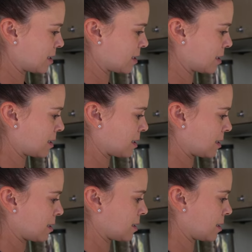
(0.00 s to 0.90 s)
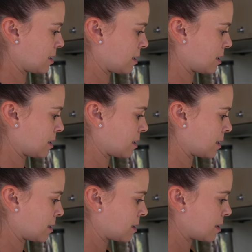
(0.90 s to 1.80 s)

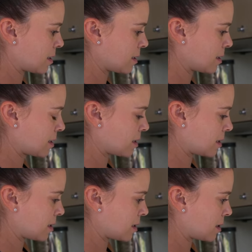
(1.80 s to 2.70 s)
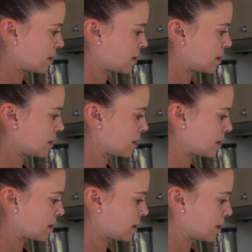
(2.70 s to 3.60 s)

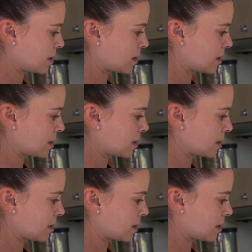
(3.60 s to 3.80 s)
(no one is talking)